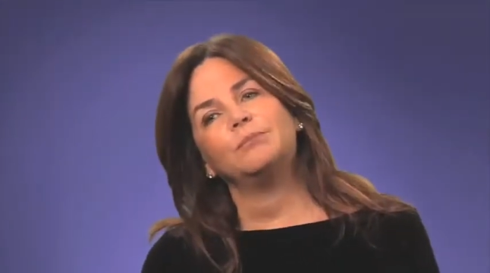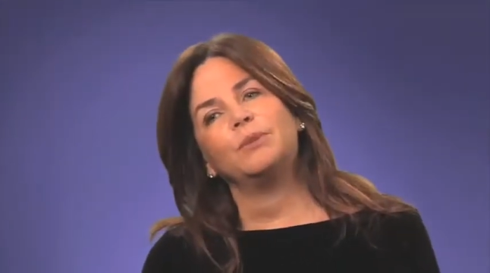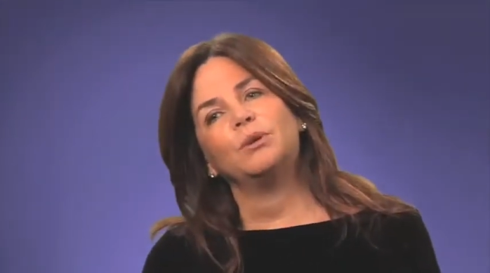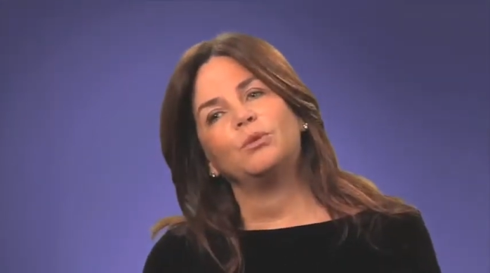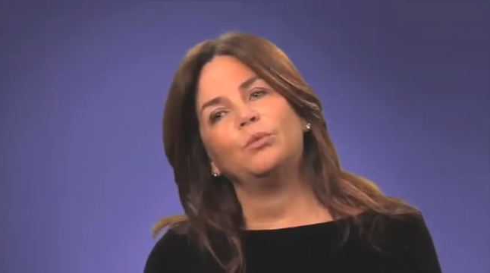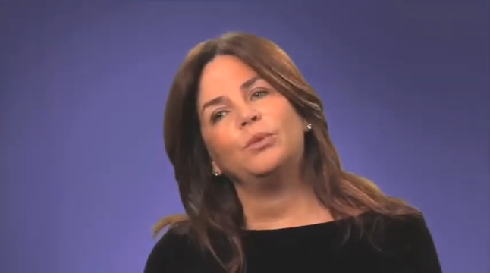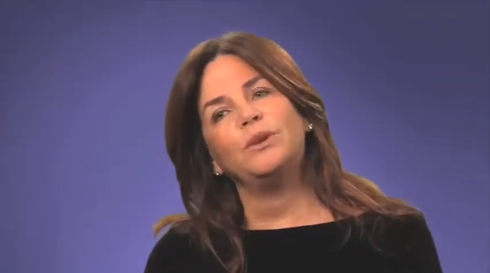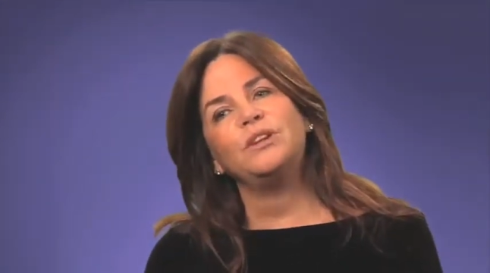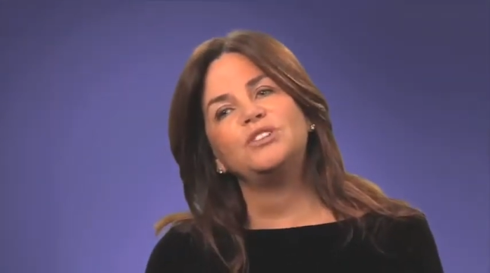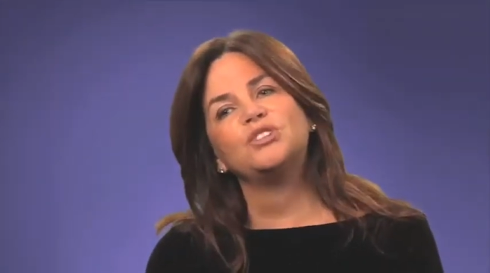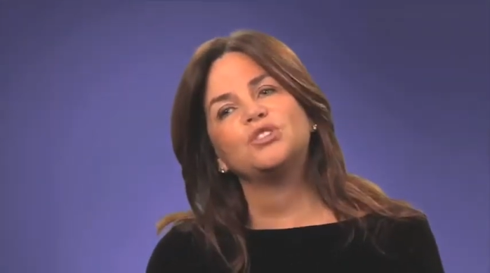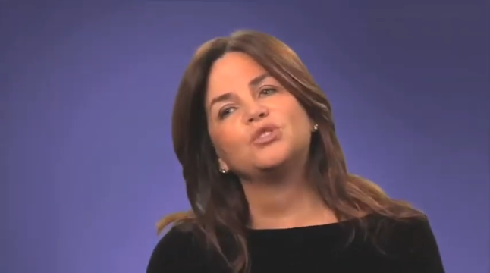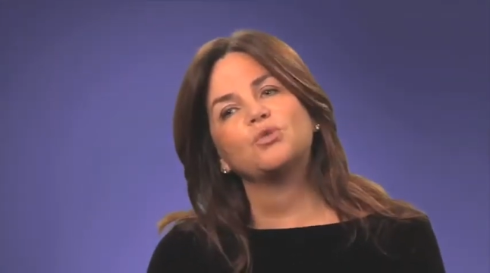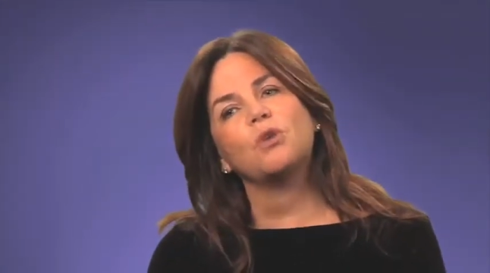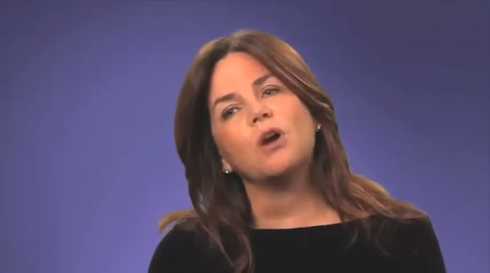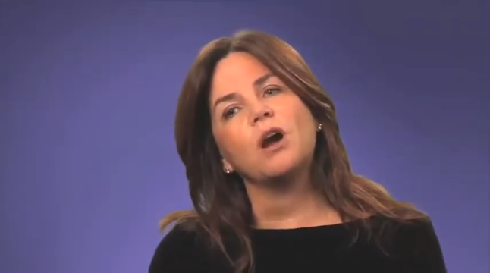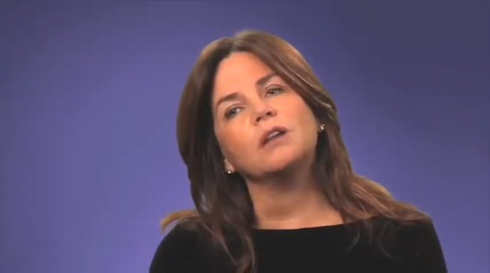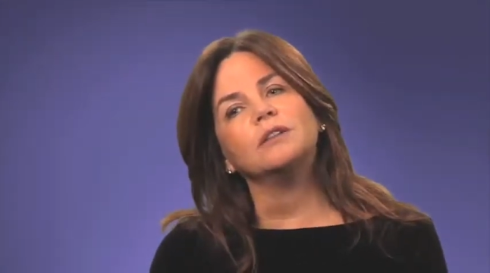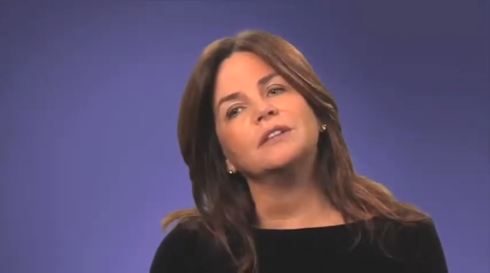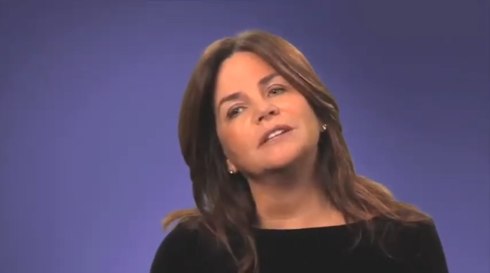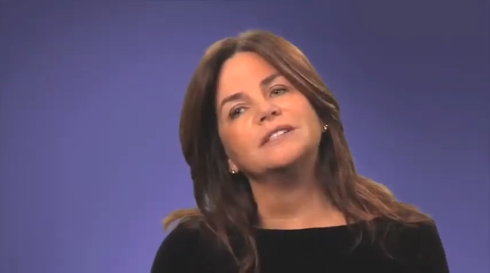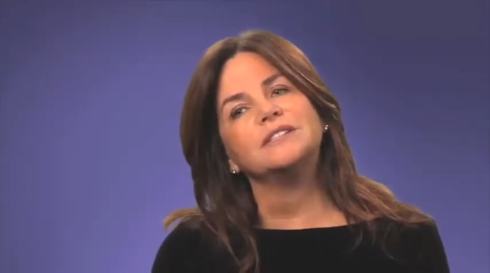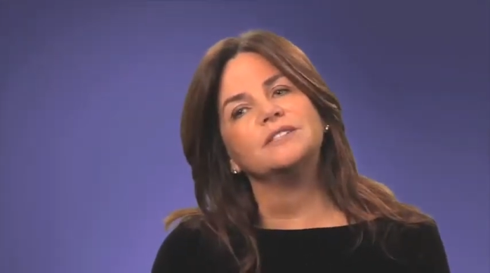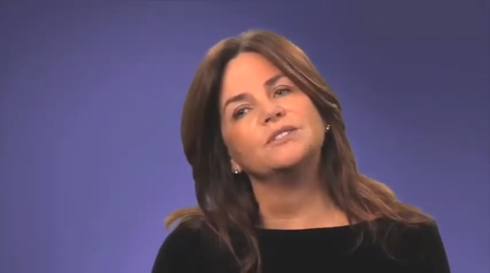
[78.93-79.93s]
but we
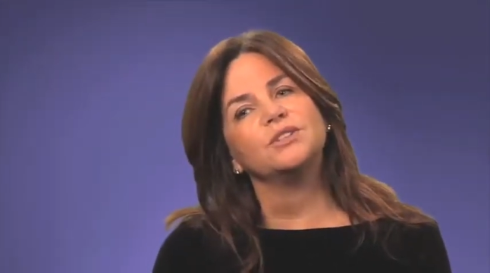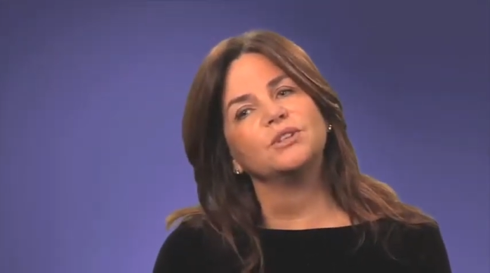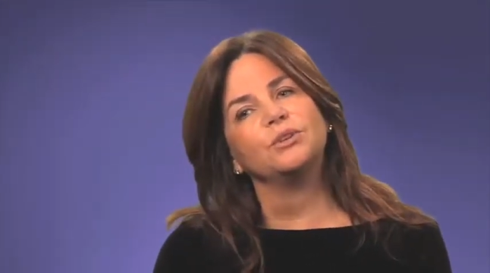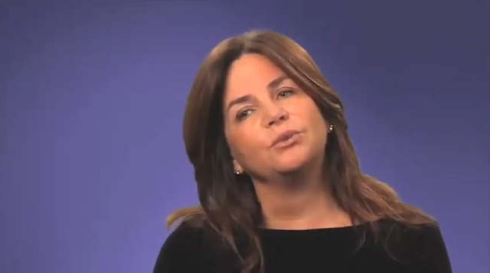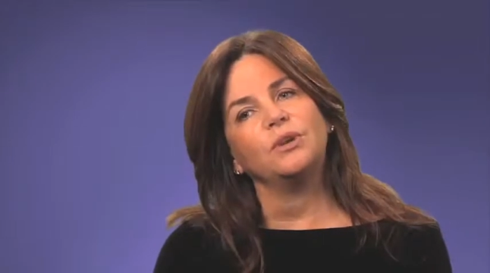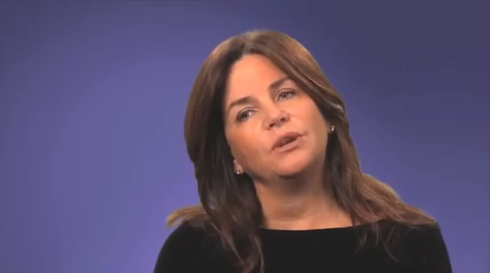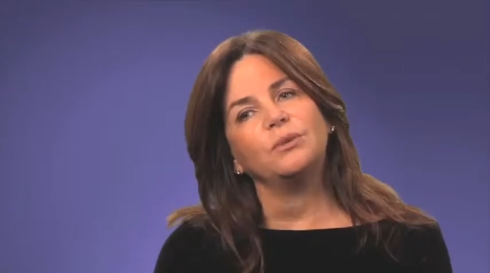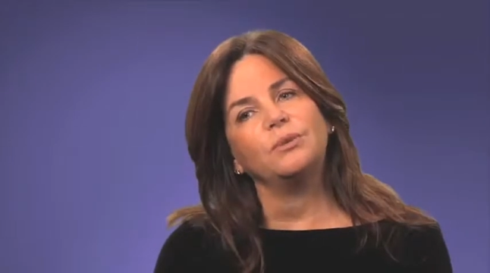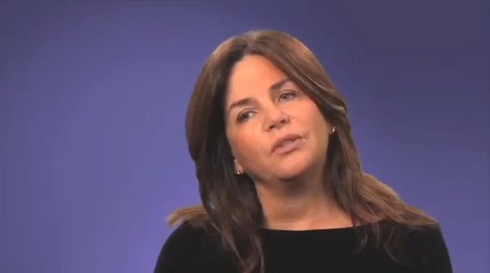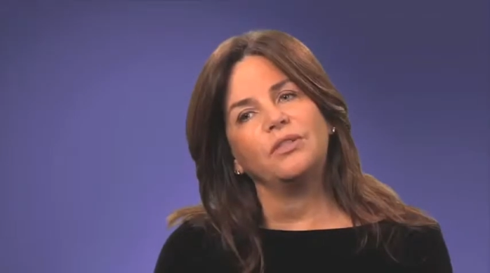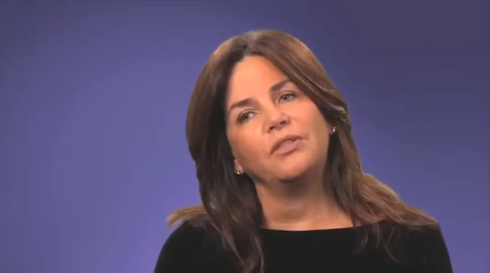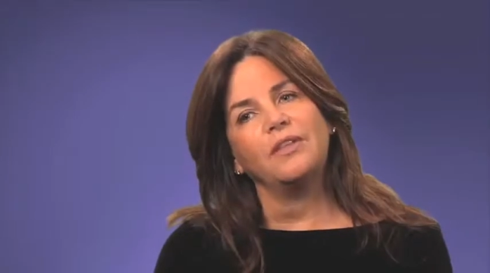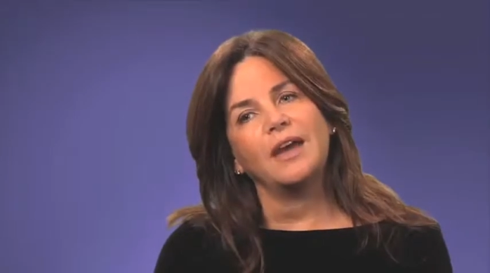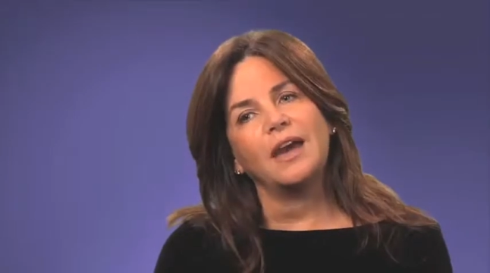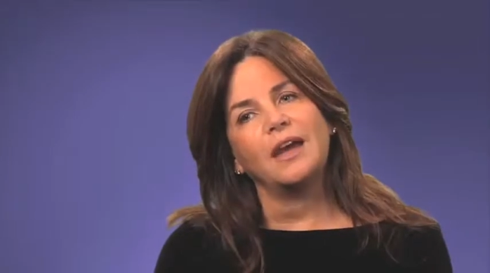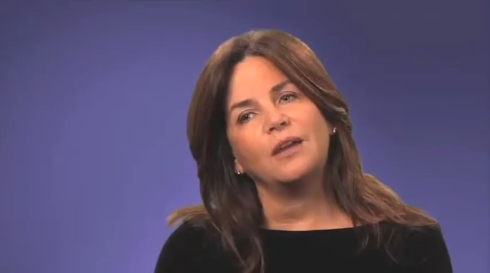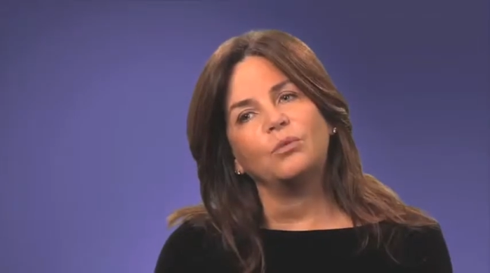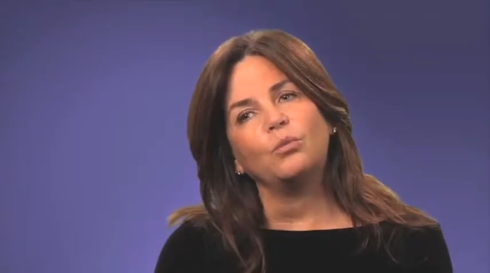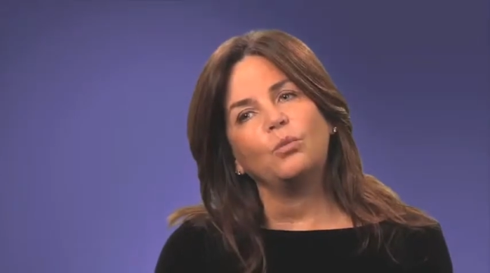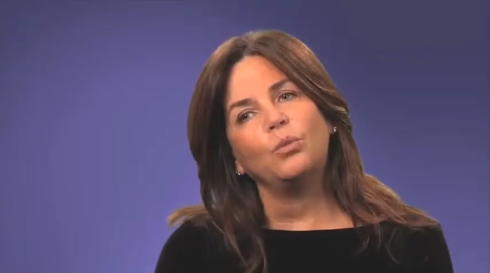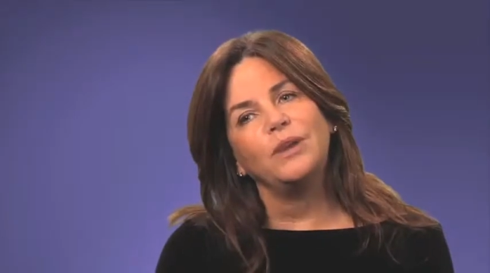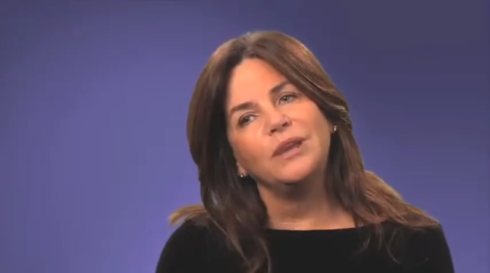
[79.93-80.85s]
strongly disagree with that.